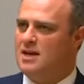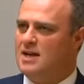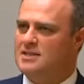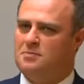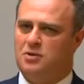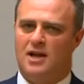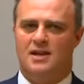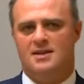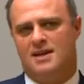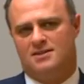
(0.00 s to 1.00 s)
It's a
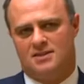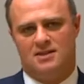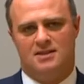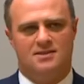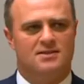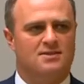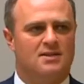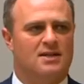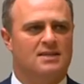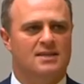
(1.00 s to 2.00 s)
plan, yes, that is
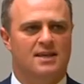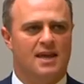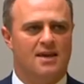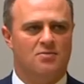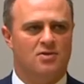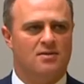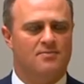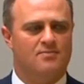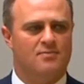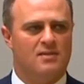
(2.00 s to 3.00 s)
designed in Canberra,
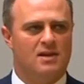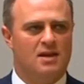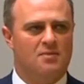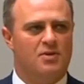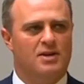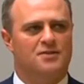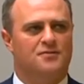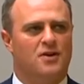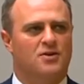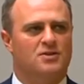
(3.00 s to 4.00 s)
but its
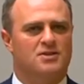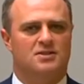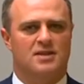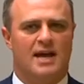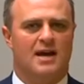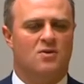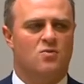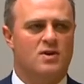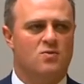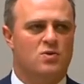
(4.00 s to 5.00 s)
focus is how
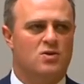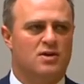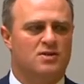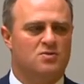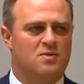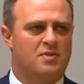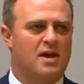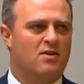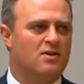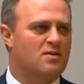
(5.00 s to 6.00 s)
we work to
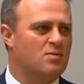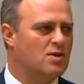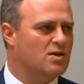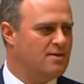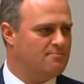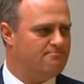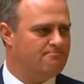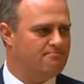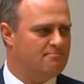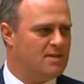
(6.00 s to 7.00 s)
empower community
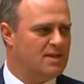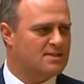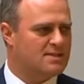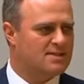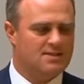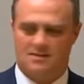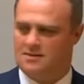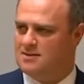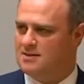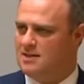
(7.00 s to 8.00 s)
and
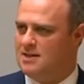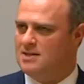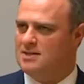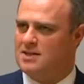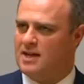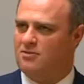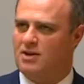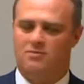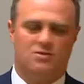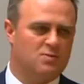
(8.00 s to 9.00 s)
citizens to take
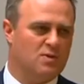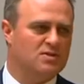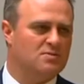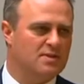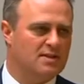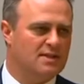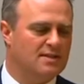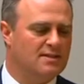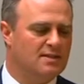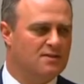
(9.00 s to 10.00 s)
greater responsibility
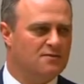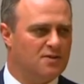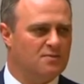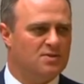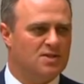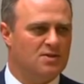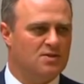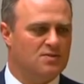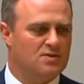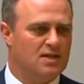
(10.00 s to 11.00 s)
for
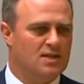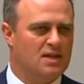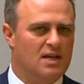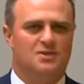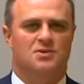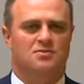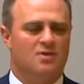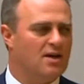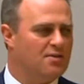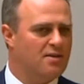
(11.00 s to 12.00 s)
themselves and do the
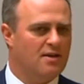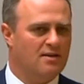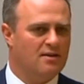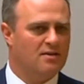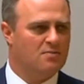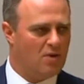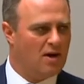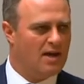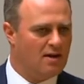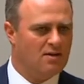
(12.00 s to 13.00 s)
right thing
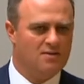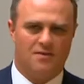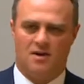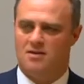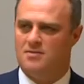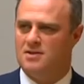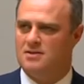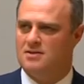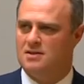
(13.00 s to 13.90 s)
by our environment.